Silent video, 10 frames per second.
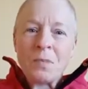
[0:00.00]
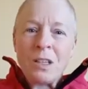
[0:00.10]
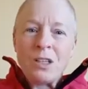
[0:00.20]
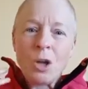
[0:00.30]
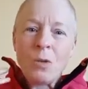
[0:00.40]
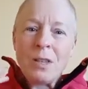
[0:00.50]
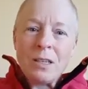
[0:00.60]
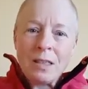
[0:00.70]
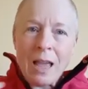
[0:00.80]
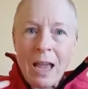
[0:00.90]
So
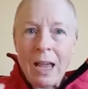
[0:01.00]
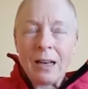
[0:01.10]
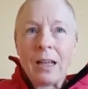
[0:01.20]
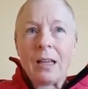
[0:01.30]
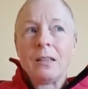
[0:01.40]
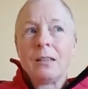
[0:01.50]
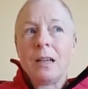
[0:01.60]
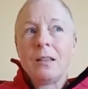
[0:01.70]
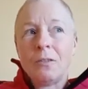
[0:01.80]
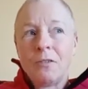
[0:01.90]
there's that,
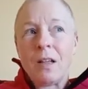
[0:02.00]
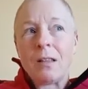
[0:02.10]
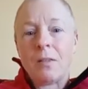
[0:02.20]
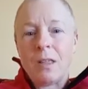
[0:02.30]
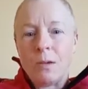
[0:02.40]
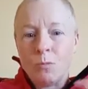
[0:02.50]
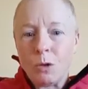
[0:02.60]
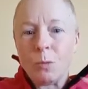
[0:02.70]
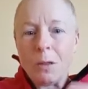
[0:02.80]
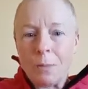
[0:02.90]
and the fact that there
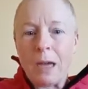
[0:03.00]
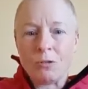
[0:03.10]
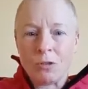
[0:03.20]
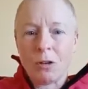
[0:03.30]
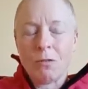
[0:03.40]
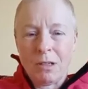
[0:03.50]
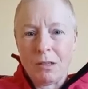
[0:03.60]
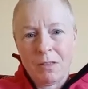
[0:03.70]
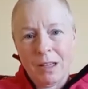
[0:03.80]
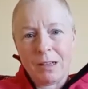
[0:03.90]
will be patron-only
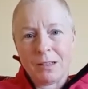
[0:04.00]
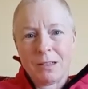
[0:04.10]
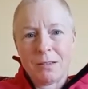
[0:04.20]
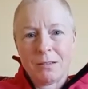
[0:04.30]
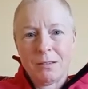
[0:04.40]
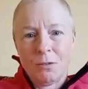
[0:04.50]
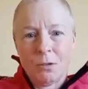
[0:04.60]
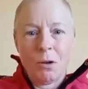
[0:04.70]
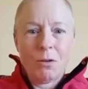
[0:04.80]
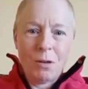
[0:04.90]
things. I'm
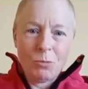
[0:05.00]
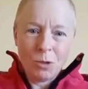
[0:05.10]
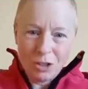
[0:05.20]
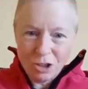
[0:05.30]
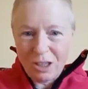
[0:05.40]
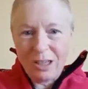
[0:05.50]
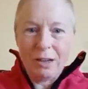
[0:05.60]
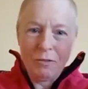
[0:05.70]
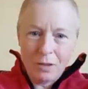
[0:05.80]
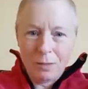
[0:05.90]
not going to share
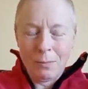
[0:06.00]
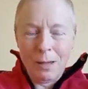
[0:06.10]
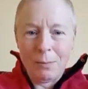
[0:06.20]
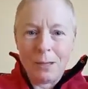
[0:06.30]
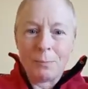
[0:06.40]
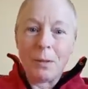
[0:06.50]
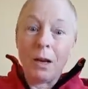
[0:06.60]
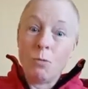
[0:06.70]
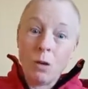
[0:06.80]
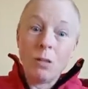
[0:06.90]
everything public, but
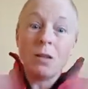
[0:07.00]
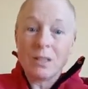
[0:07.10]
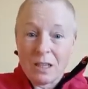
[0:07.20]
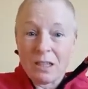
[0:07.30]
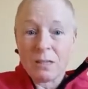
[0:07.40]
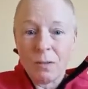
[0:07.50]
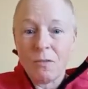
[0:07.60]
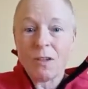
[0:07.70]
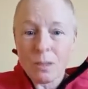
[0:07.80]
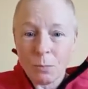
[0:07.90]
I want this thing to be
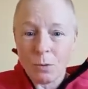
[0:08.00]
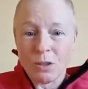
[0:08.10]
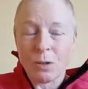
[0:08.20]
visible, so